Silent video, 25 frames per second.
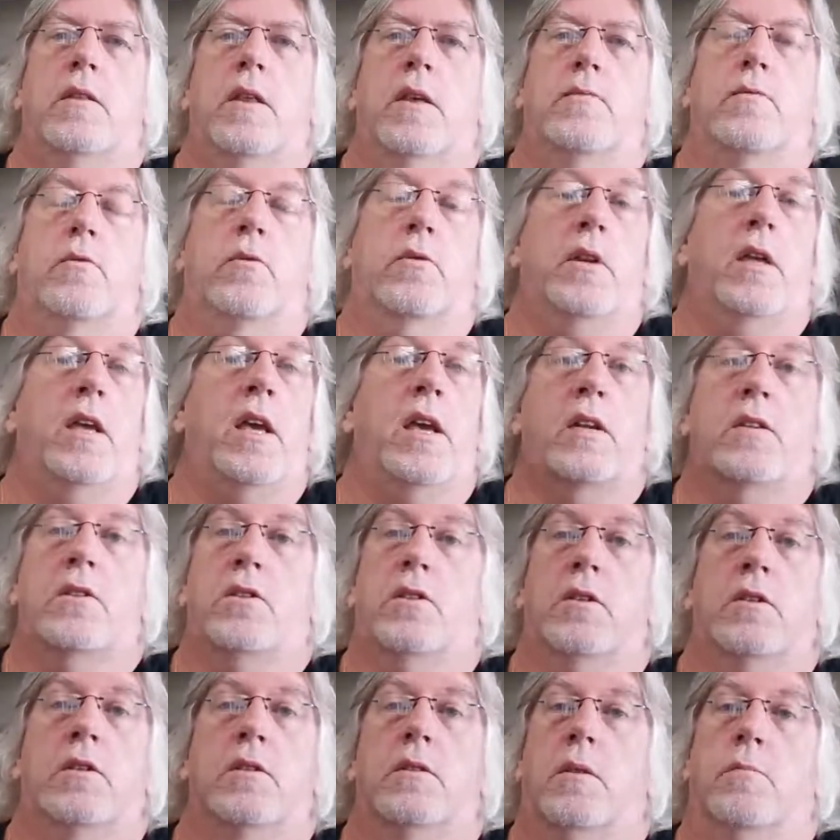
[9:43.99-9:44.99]
They've got
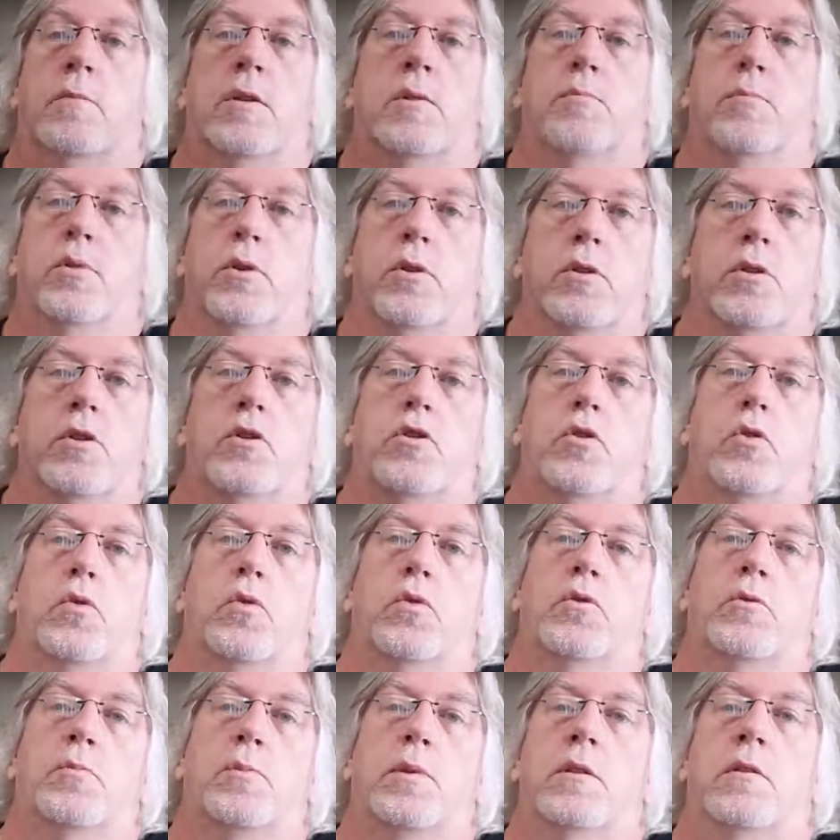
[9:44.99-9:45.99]
excellent. I mean, Bernie
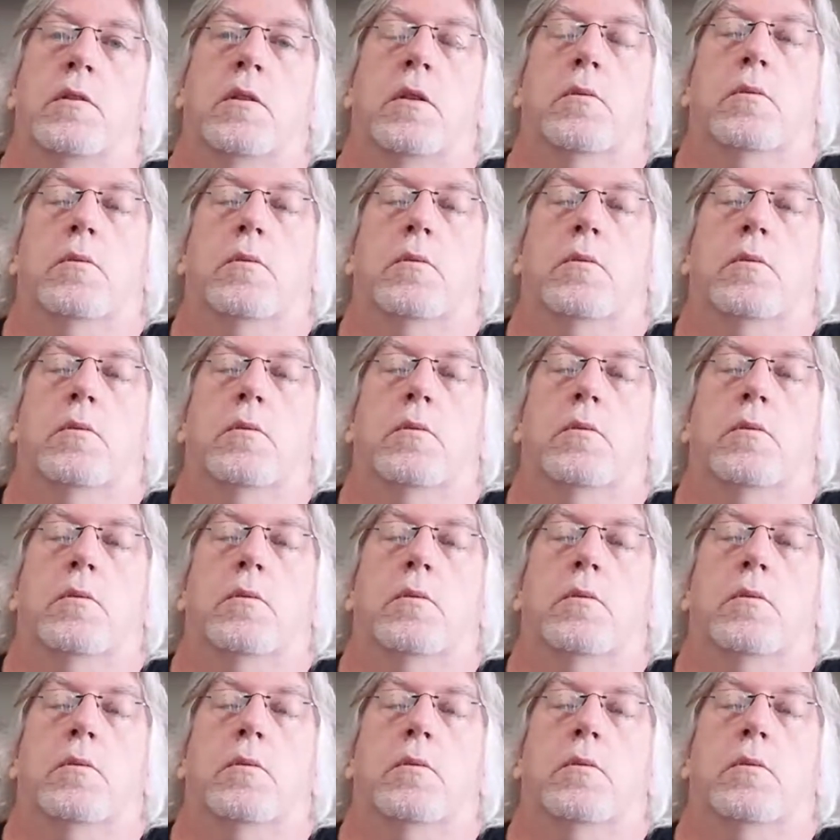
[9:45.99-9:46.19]
Shaw's been